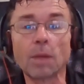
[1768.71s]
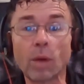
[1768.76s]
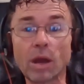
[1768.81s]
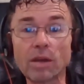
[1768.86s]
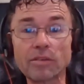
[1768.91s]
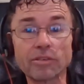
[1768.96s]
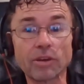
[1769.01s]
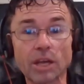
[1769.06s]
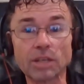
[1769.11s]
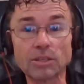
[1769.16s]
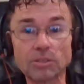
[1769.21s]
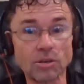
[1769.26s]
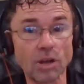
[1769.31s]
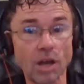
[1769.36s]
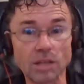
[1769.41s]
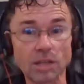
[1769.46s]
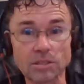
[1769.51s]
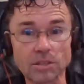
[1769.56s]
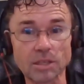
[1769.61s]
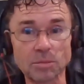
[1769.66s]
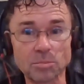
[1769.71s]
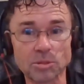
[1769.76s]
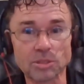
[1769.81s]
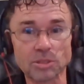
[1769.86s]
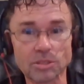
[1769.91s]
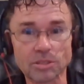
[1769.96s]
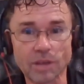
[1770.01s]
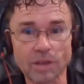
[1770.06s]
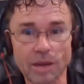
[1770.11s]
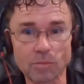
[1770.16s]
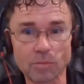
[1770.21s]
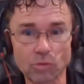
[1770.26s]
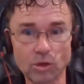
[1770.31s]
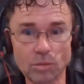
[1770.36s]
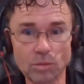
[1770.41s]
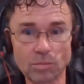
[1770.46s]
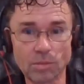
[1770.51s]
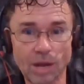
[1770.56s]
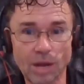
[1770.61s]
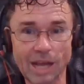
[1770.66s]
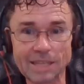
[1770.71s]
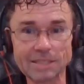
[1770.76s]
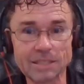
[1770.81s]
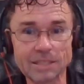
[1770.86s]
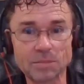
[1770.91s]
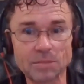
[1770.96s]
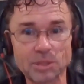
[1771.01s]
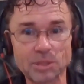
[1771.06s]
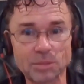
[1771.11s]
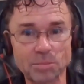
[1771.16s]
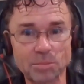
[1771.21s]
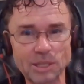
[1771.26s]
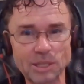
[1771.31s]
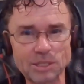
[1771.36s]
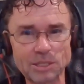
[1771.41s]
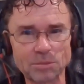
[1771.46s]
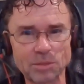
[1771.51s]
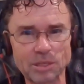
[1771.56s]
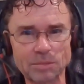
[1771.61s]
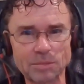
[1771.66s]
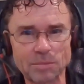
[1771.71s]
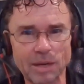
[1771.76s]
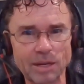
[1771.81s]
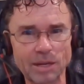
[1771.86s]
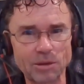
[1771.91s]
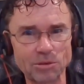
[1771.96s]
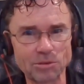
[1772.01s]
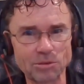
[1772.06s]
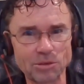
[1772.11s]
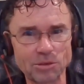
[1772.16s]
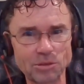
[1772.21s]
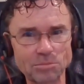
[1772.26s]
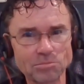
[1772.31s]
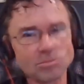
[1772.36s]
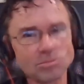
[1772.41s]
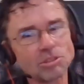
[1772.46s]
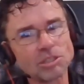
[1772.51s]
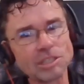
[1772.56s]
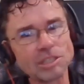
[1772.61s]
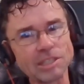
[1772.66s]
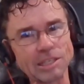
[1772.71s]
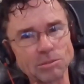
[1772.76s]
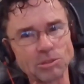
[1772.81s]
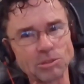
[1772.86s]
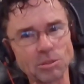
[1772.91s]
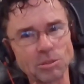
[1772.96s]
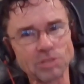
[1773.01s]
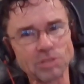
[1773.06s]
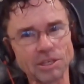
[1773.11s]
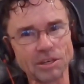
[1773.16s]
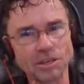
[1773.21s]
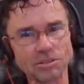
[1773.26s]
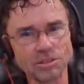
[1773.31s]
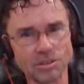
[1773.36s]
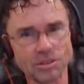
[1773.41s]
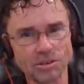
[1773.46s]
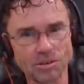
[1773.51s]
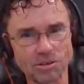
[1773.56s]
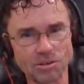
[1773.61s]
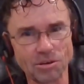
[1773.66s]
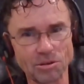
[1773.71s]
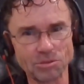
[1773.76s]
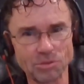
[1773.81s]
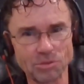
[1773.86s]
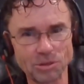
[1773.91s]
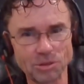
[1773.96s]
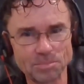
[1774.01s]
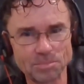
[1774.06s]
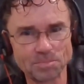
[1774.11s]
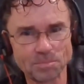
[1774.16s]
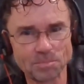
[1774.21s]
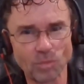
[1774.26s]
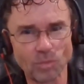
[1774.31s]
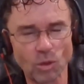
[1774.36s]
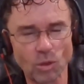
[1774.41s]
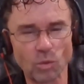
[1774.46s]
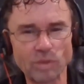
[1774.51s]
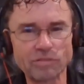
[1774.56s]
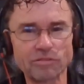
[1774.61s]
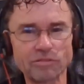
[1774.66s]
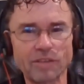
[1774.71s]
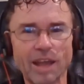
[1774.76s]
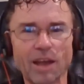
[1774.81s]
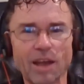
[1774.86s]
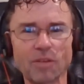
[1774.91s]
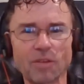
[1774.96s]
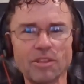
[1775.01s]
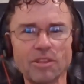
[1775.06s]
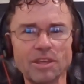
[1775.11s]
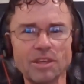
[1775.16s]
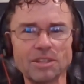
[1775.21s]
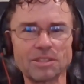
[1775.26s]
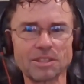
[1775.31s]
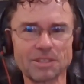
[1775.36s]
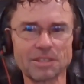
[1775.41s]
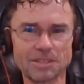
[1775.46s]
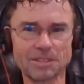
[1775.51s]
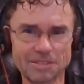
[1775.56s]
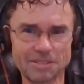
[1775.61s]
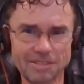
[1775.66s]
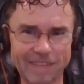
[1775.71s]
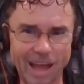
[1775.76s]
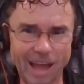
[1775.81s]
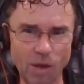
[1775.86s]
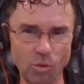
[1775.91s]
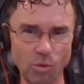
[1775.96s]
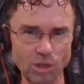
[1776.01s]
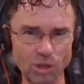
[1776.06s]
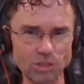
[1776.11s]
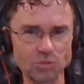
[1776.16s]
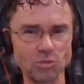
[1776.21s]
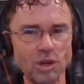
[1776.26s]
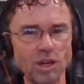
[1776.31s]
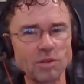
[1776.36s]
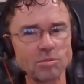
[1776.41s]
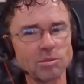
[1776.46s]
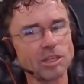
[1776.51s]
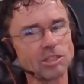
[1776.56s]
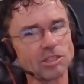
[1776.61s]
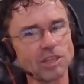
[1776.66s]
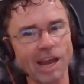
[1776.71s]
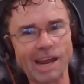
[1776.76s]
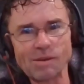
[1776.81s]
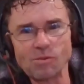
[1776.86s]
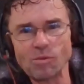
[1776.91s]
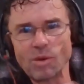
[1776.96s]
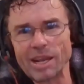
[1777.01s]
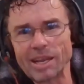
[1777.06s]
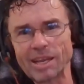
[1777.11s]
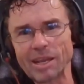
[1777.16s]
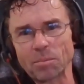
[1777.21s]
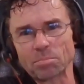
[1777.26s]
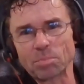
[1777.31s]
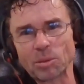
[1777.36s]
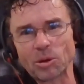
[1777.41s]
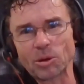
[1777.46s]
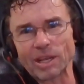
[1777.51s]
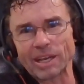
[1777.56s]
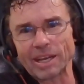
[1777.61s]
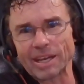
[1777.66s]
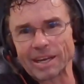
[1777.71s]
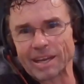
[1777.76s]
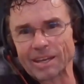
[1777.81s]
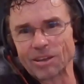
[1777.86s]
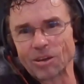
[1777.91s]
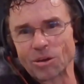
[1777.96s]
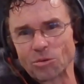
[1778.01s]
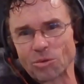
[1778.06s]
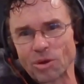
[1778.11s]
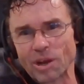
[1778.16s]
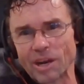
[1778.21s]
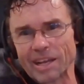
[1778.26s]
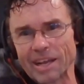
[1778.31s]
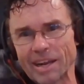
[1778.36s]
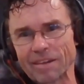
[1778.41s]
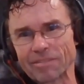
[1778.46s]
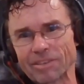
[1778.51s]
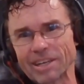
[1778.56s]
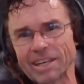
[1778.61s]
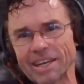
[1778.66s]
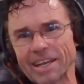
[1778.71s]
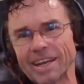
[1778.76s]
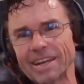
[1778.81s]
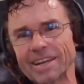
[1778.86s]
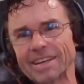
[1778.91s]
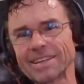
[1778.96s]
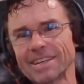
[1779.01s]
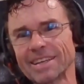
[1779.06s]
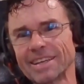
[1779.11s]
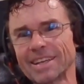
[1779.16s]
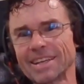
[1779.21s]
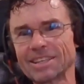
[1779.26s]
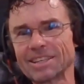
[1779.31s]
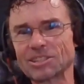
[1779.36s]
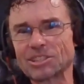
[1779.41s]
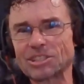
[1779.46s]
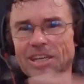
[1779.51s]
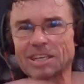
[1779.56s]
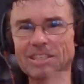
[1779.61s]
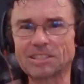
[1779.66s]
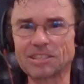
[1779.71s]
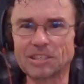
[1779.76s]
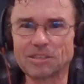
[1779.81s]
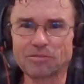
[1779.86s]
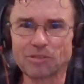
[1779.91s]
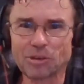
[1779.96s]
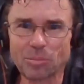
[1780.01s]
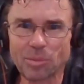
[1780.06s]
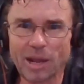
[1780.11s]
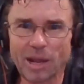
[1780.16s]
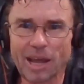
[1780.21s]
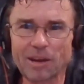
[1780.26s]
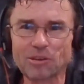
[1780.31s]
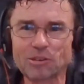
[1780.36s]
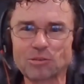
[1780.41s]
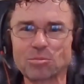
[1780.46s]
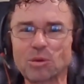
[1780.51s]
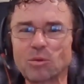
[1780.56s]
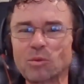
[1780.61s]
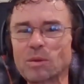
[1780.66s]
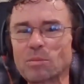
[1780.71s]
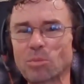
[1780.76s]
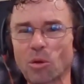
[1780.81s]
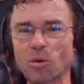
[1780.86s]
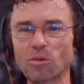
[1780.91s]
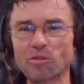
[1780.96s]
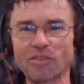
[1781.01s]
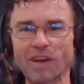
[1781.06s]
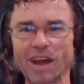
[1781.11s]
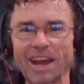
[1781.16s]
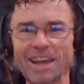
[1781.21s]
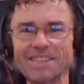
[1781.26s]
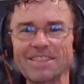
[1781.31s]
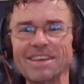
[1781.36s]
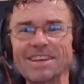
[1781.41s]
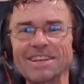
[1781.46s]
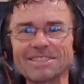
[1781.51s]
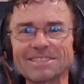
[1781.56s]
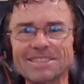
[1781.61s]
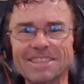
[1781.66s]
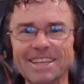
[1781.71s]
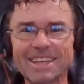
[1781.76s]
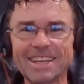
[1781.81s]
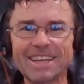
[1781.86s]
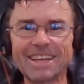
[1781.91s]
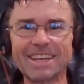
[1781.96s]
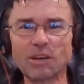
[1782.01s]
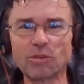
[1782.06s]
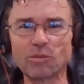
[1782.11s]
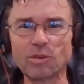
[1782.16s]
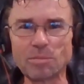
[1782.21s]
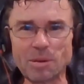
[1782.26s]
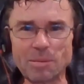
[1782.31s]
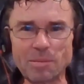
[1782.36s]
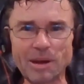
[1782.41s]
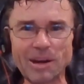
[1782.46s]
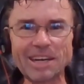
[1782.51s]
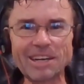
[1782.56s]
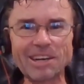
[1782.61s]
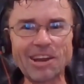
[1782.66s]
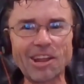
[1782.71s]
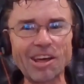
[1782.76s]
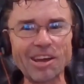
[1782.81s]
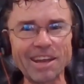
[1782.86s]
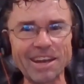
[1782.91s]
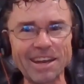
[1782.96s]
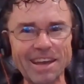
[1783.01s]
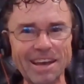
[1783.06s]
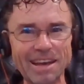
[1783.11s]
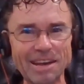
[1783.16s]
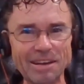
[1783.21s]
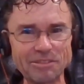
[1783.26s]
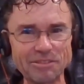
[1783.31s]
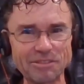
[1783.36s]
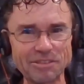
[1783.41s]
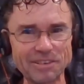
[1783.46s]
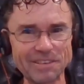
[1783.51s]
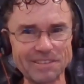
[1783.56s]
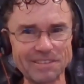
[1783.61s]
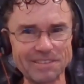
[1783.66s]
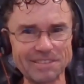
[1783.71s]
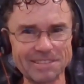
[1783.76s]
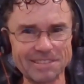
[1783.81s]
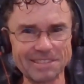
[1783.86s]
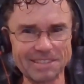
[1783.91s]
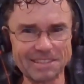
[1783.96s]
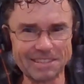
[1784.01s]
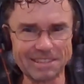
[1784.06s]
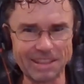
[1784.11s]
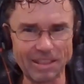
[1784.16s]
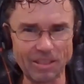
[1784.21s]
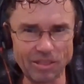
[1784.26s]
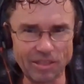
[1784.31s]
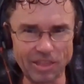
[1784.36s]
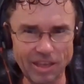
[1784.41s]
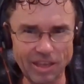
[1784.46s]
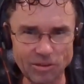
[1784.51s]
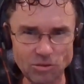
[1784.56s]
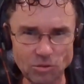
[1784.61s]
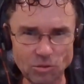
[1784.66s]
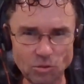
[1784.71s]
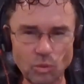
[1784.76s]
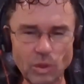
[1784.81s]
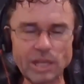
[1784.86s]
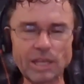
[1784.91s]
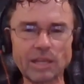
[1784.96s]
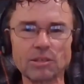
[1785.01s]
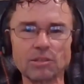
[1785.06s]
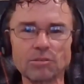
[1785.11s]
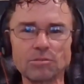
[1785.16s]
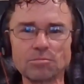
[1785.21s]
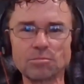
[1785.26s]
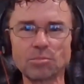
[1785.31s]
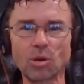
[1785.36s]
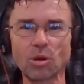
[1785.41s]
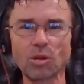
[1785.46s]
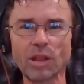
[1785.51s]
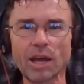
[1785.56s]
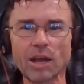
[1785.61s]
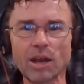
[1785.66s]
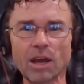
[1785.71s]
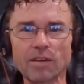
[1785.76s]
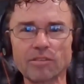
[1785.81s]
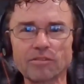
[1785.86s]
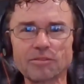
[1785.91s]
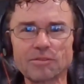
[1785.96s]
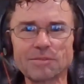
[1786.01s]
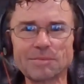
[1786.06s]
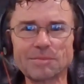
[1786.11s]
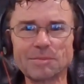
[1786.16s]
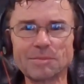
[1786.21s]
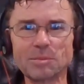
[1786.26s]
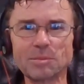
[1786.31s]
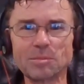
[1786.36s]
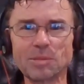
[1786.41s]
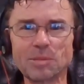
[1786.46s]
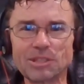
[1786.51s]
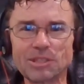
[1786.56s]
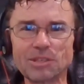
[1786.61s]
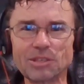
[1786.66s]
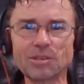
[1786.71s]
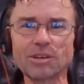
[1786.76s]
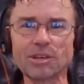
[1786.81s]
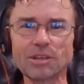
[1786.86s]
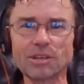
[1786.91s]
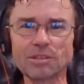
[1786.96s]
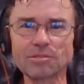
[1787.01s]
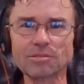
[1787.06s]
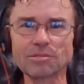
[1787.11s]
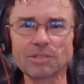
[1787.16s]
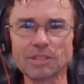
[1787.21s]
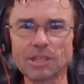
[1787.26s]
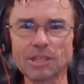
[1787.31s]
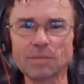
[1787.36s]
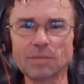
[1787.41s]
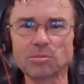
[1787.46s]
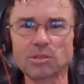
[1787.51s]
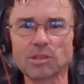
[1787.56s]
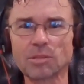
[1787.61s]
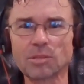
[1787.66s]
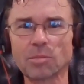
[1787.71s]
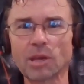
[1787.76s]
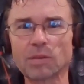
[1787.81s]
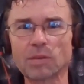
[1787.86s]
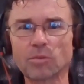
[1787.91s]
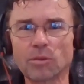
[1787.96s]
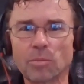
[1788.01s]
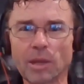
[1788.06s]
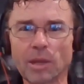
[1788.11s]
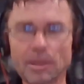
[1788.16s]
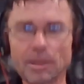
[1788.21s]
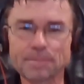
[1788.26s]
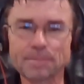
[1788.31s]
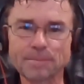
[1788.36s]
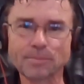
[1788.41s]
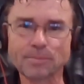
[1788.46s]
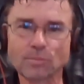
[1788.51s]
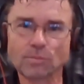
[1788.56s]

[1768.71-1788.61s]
My wife and I do not sleep in the same room. I sleep in the basement in my own room. She sleeps upstairs in her own room. We found that that works well because I wake up early and I go running every day. She has a different pattern, but we both find that we've been married long enough that we can pull that off. But Duder sleeps in the bed with me.